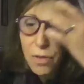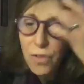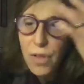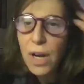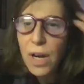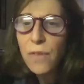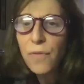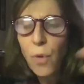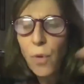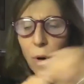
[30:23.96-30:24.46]

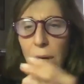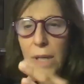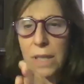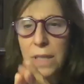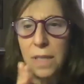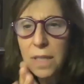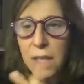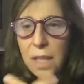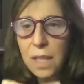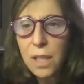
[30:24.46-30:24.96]
therefore
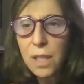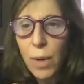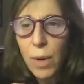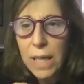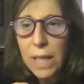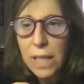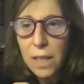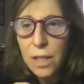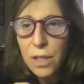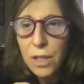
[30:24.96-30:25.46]

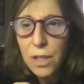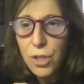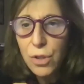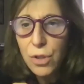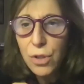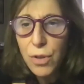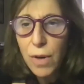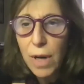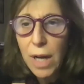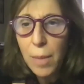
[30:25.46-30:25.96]
insinuating the
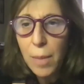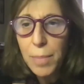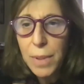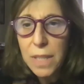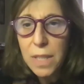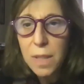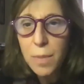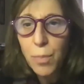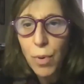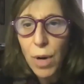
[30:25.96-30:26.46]
Jews are
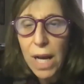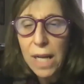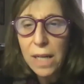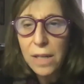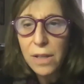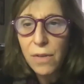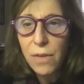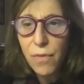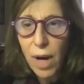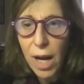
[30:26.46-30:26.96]
helping
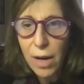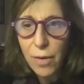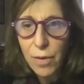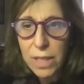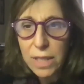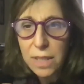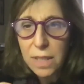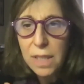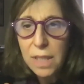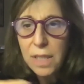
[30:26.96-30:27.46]
spread the
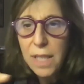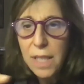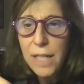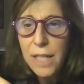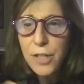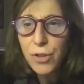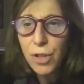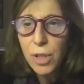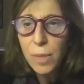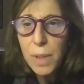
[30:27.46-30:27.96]
virus,
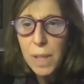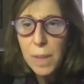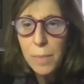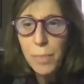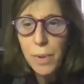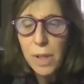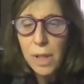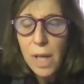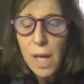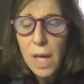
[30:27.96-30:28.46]
endangering
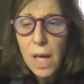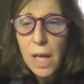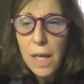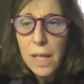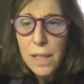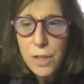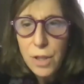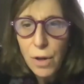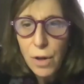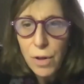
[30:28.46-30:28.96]
people,
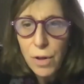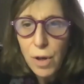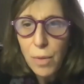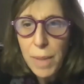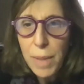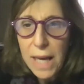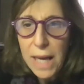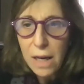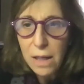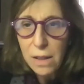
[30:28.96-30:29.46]
and don't
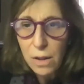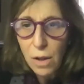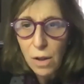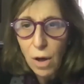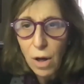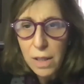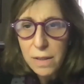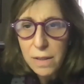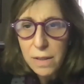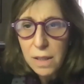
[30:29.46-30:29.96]
obey our
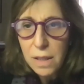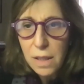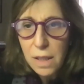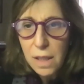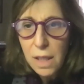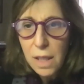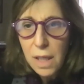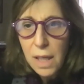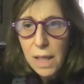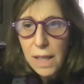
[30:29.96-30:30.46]
laws.
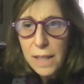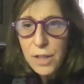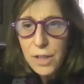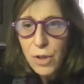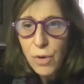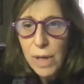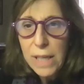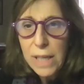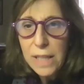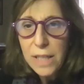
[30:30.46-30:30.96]
It's
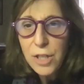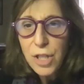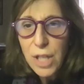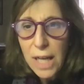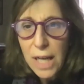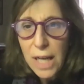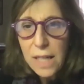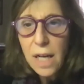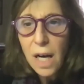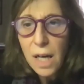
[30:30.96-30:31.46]
creating
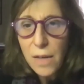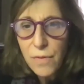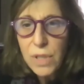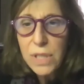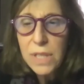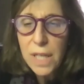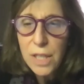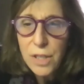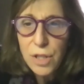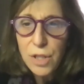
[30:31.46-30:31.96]
chain
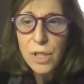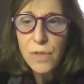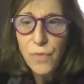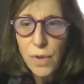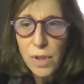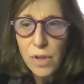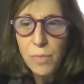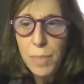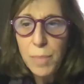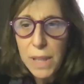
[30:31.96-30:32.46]
conversations
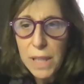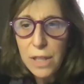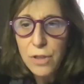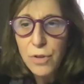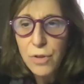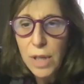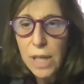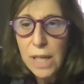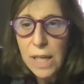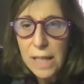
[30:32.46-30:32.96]
full of
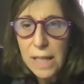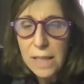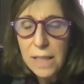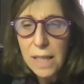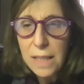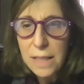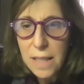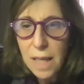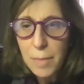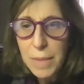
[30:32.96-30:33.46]
bigotry and
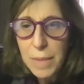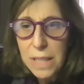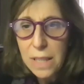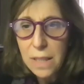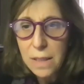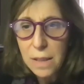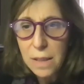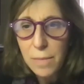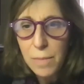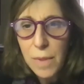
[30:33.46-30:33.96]

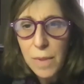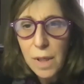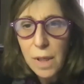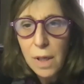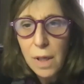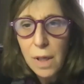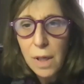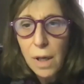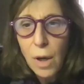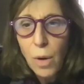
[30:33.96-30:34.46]
anti-Semitism.
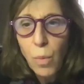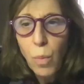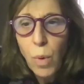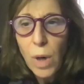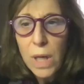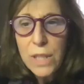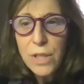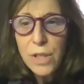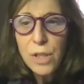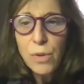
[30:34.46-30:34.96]

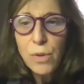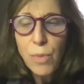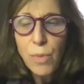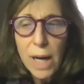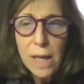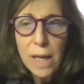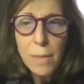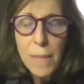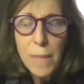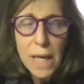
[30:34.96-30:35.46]
What do you
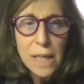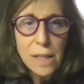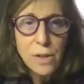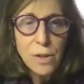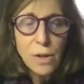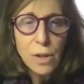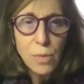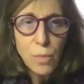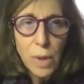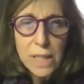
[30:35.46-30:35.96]
recommend
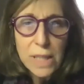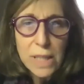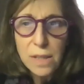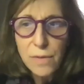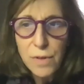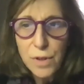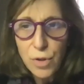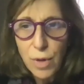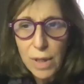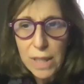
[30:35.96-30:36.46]
on ways
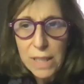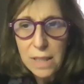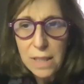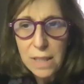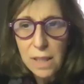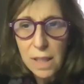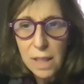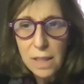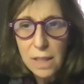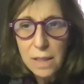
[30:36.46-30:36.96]
of
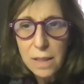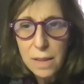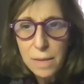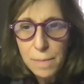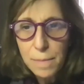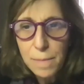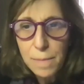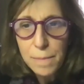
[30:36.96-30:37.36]
addressing this?